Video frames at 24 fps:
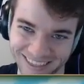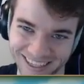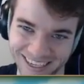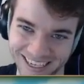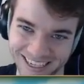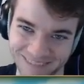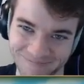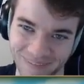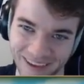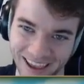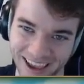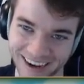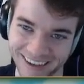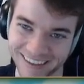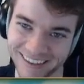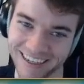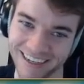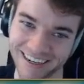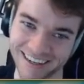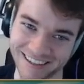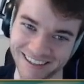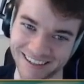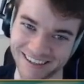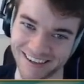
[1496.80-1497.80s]
He's back,
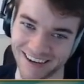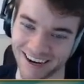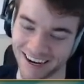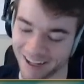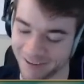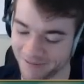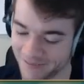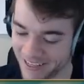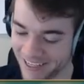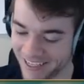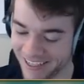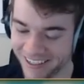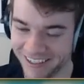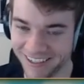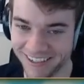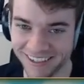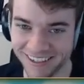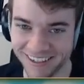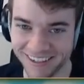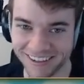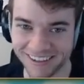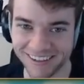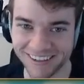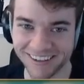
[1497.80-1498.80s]
ladies and gentlemen.
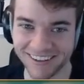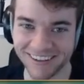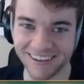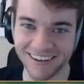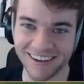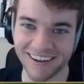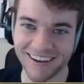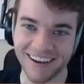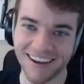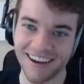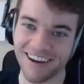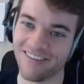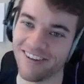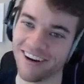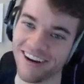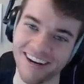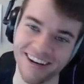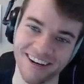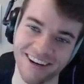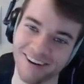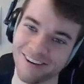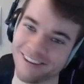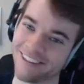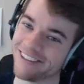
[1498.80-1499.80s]
We
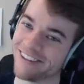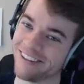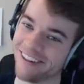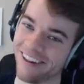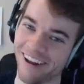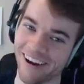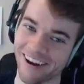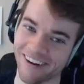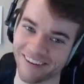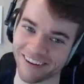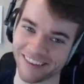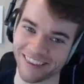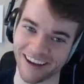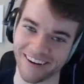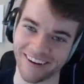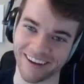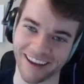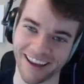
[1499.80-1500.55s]
didn't go too long without a